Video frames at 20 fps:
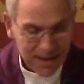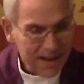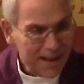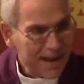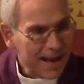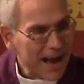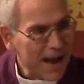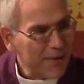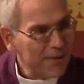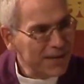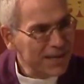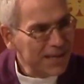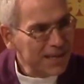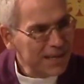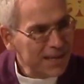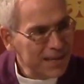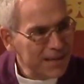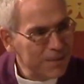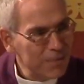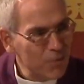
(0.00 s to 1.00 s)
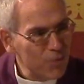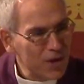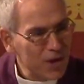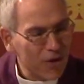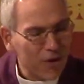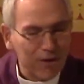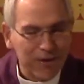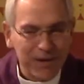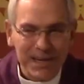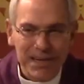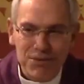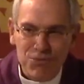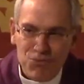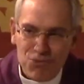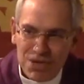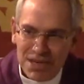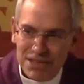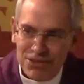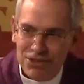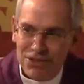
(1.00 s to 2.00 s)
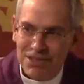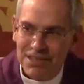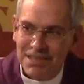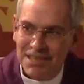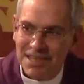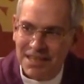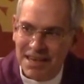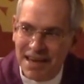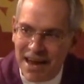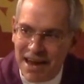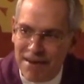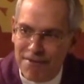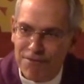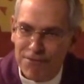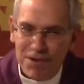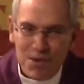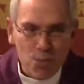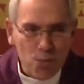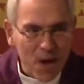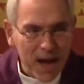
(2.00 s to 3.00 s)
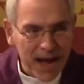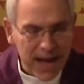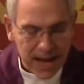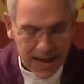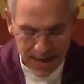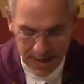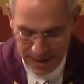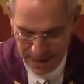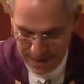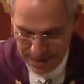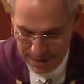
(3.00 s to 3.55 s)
how in Him we are enriched in every way.